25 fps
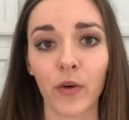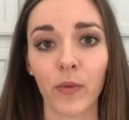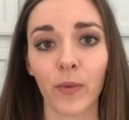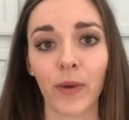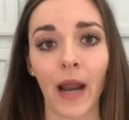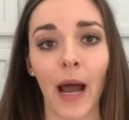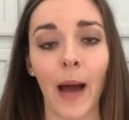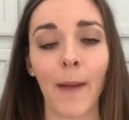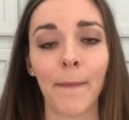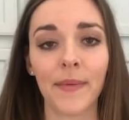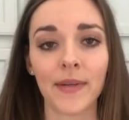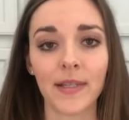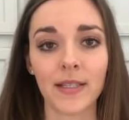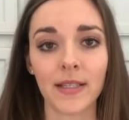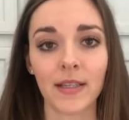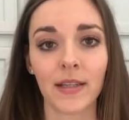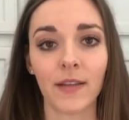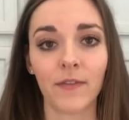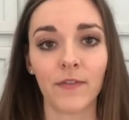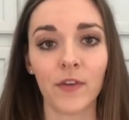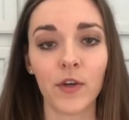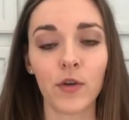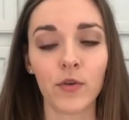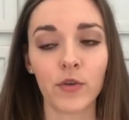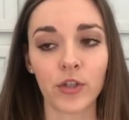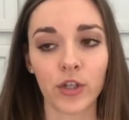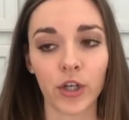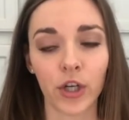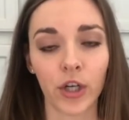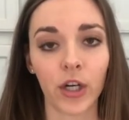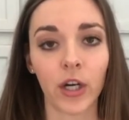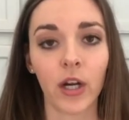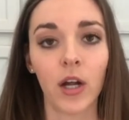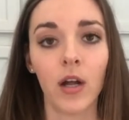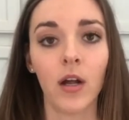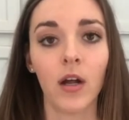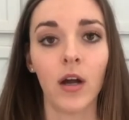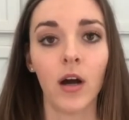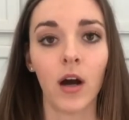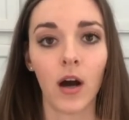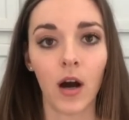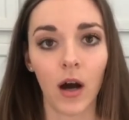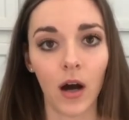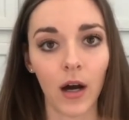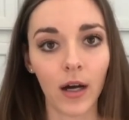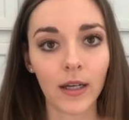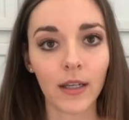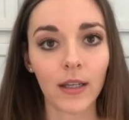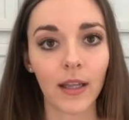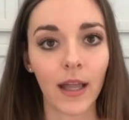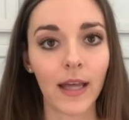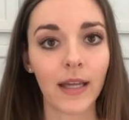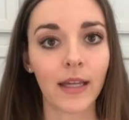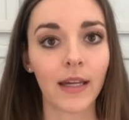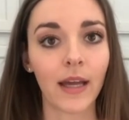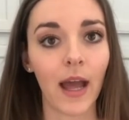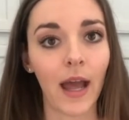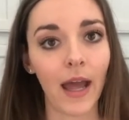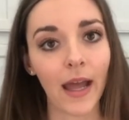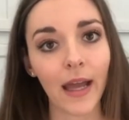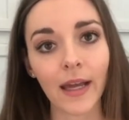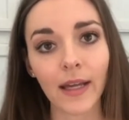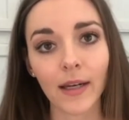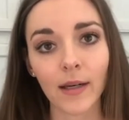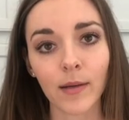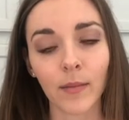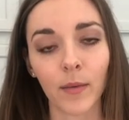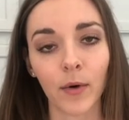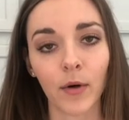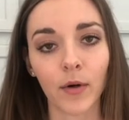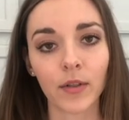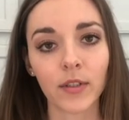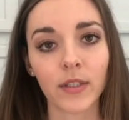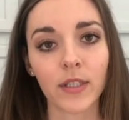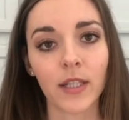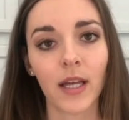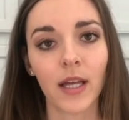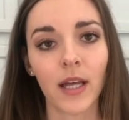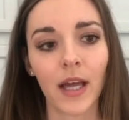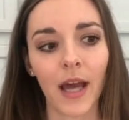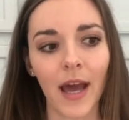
or what happens in the future, unlike animals.